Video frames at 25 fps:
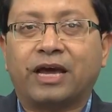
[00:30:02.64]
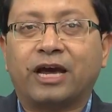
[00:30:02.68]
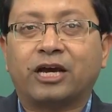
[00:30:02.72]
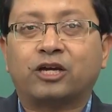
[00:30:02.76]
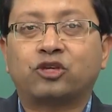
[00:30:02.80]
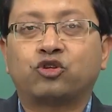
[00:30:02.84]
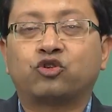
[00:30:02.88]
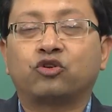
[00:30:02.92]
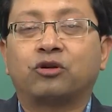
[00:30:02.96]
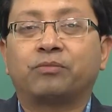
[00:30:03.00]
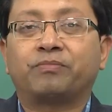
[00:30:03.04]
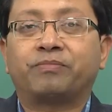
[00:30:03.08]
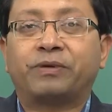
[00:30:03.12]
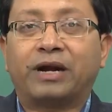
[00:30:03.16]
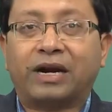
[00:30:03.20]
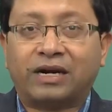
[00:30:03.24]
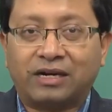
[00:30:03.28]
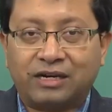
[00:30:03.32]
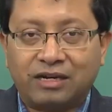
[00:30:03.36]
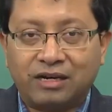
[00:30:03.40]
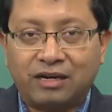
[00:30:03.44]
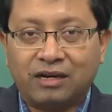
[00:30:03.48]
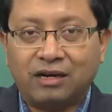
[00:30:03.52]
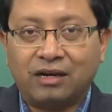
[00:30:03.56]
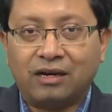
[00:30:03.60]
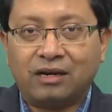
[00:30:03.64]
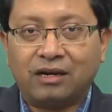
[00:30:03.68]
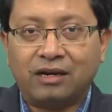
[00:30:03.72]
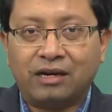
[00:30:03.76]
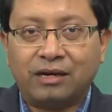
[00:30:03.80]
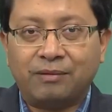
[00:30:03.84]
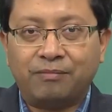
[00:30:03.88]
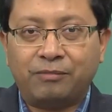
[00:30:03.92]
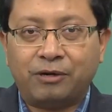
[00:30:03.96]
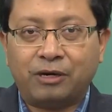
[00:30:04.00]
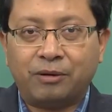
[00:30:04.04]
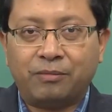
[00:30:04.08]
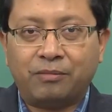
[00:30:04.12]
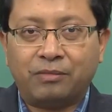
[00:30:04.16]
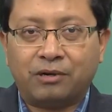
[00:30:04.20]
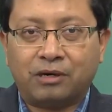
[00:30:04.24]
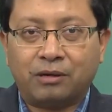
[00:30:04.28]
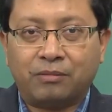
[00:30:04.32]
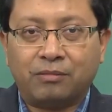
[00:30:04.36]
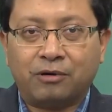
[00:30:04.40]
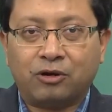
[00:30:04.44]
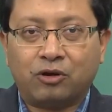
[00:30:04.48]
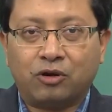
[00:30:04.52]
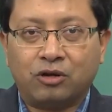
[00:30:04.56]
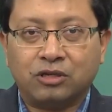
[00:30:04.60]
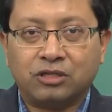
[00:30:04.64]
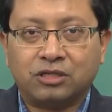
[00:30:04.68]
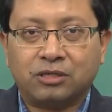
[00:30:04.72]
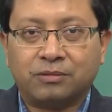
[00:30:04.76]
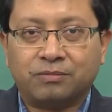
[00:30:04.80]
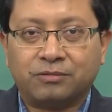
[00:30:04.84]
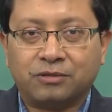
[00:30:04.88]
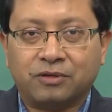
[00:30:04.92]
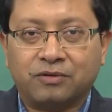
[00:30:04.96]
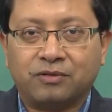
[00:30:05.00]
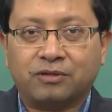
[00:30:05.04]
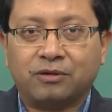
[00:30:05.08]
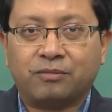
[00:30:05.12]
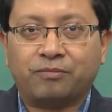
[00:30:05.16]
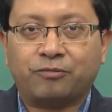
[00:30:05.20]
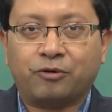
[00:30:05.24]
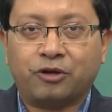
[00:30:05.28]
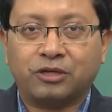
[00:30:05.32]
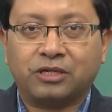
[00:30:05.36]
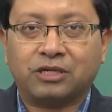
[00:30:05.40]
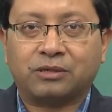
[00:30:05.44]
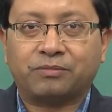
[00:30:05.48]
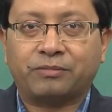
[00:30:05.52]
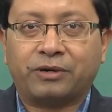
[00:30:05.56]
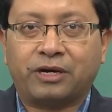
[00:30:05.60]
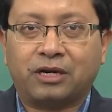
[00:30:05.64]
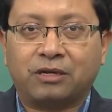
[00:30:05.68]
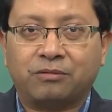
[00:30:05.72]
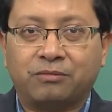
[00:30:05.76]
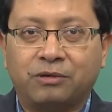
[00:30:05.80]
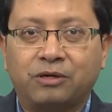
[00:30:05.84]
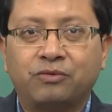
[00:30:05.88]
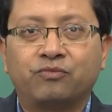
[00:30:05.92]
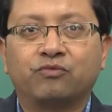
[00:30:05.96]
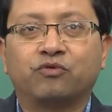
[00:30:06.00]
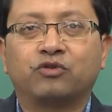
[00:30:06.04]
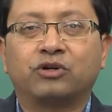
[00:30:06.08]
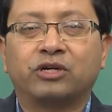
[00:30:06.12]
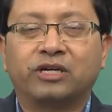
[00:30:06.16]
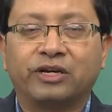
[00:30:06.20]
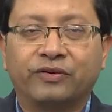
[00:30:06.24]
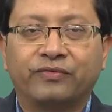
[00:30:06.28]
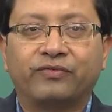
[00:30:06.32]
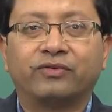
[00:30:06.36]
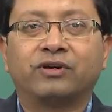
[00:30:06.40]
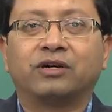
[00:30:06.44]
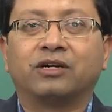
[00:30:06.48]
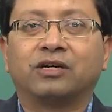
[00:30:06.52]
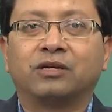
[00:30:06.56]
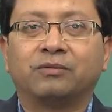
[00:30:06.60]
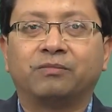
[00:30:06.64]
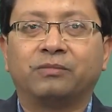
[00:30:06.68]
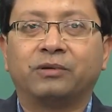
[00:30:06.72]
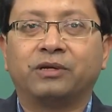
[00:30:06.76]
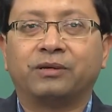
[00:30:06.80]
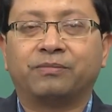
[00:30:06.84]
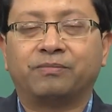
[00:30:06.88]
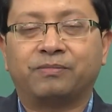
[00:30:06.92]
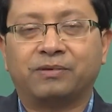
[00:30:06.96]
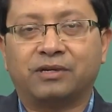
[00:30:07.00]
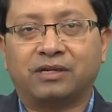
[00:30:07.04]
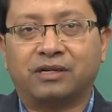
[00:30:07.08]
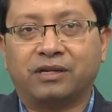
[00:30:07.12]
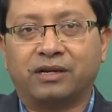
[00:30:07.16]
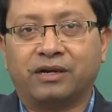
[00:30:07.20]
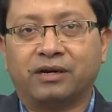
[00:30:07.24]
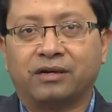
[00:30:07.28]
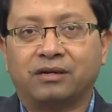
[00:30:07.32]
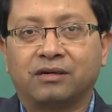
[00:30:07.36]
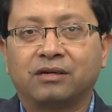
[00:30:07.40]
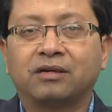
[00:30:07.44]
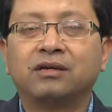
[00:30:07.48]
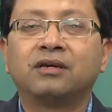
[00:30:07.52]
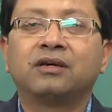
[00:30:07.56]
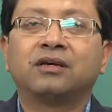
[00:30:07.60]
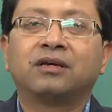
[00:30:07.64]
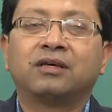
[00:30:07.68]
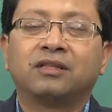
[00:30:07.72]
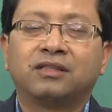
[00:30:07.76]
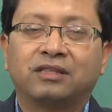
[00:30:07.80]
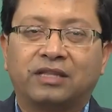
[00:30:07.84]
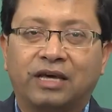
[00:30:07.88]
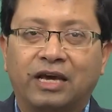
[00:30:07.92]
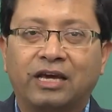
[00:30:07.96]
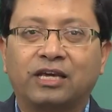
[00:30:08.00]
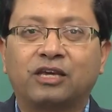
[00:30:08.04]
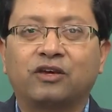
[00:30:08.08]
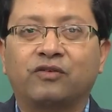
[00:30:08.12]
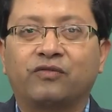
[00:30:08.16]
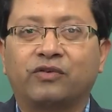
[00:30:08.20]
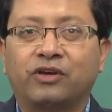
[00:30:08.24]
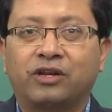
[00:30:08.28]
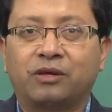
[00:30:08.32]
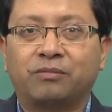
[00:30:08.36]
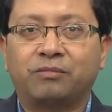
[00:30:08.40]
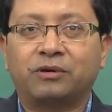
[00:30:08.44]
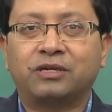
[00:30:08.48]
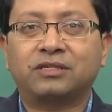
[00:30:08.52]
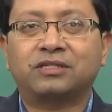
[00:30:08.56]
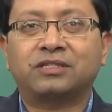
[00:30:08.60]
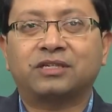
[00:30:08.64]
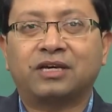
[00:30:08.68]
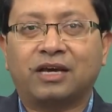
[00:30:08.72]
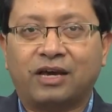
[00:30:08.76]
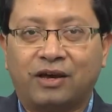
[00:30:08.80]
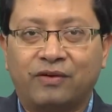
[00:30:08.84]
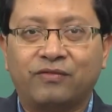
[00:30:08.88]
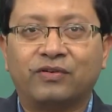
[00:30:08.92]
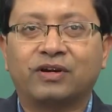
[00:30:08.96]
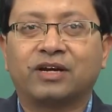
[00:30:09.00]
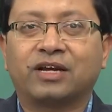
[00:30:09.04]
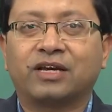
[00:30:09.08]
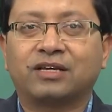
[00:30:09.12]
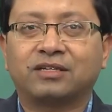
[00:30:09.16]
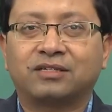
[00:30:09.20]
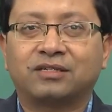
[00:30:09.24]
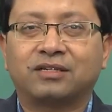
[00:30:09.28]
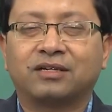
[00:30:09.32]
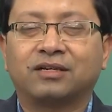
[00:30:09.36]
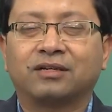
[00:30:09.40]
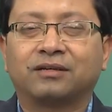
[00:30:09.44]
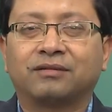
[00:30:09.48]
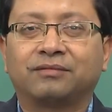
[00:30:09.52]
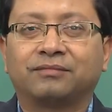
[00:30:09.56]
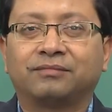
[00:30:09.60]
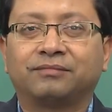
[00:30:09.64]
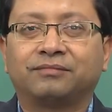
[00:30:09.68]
actual practical implementable concepts of the project management would definitely be clear. Thank you very much. Have a nice day.